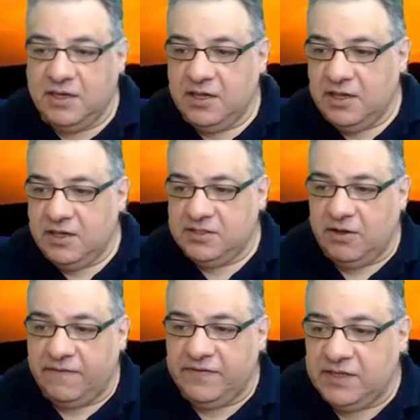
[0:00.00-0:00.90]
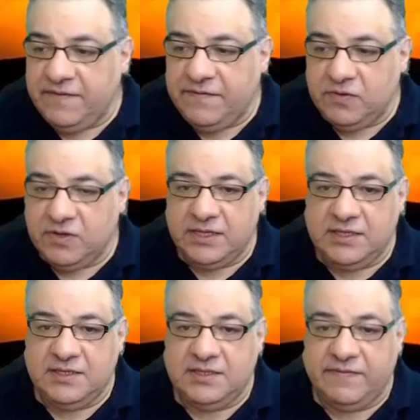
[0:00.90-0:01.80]
So after d four, knight
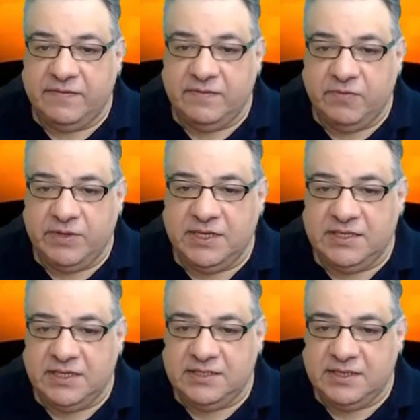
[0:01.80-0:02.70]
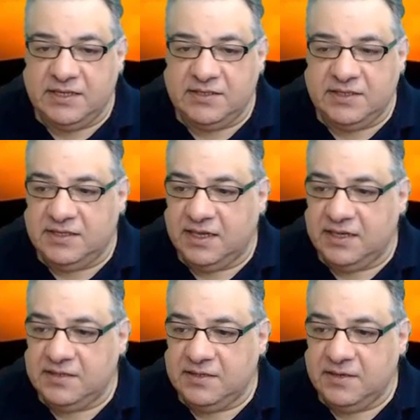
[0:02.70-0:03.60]
d seven, we see d takes, d
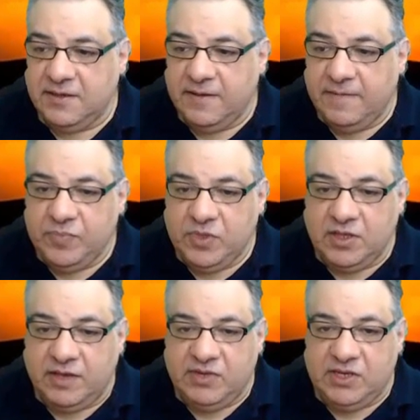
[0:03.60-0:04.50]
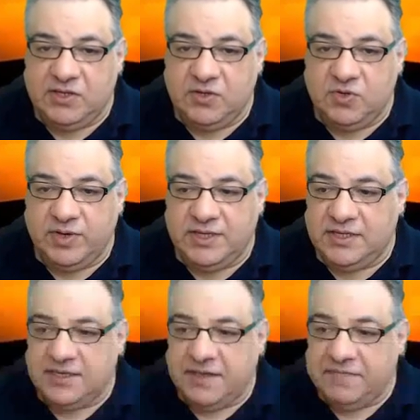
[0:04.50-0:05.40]
takes, knight b d two, queen c
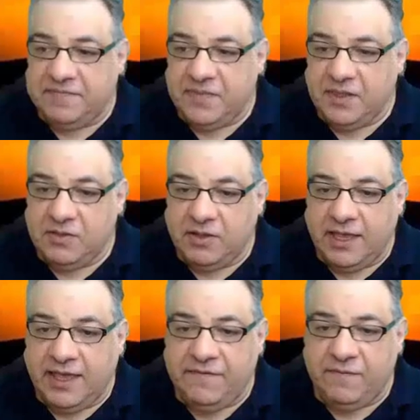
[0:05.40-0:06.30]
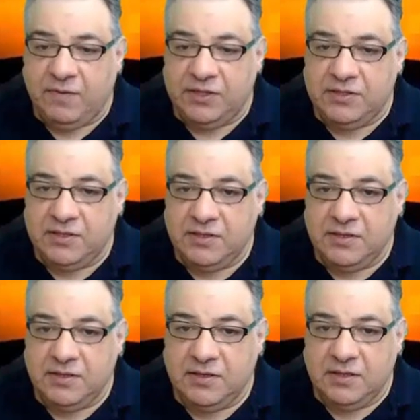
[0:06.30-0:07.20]
seven, knight f one,
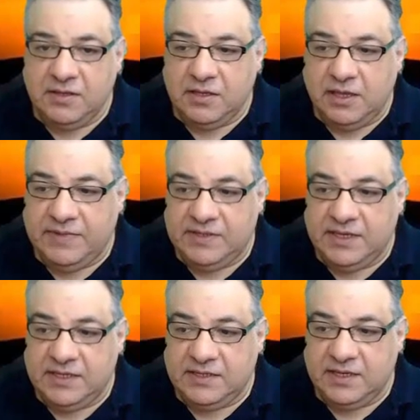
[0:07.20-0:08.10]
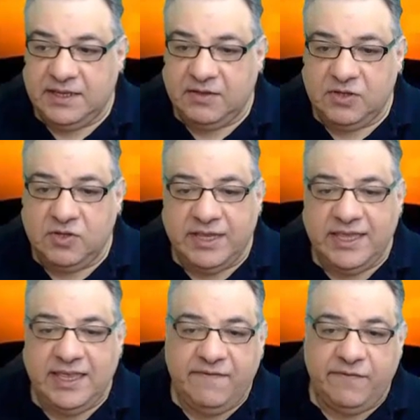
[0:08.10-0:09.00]
knight b six, and now the knight
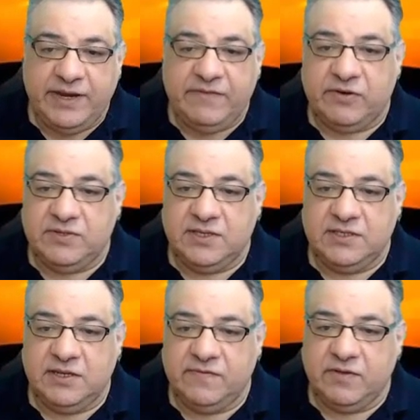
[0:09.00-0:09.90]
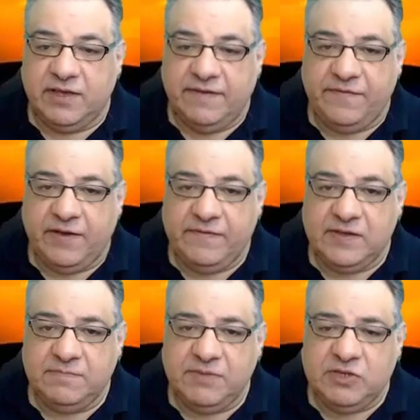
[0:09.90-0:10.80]
e three route instead of knight f five, because
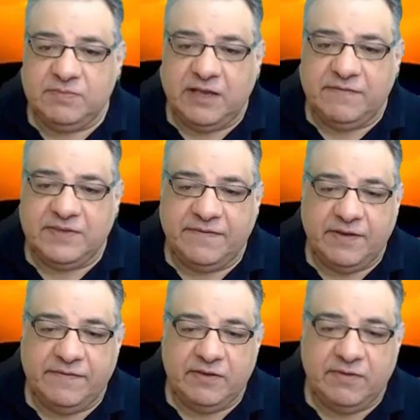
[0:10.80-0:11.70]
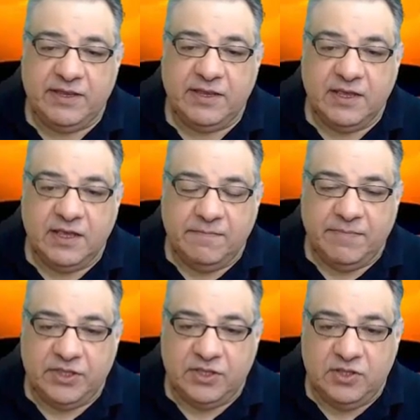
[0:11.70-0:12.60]
the bishop covers f five anyway, but
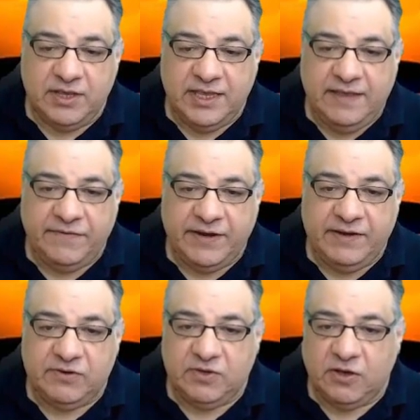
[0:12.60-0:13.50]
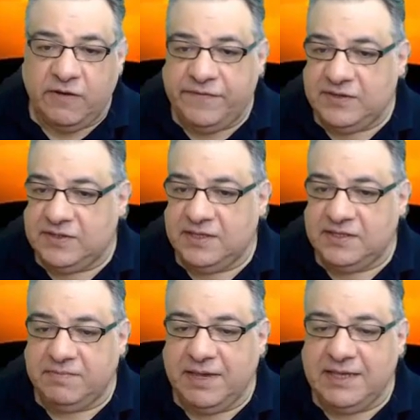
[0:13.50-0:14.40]
the knight e three route offers this
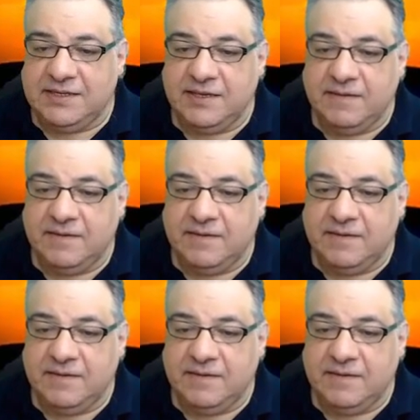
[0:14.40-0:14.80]
amazing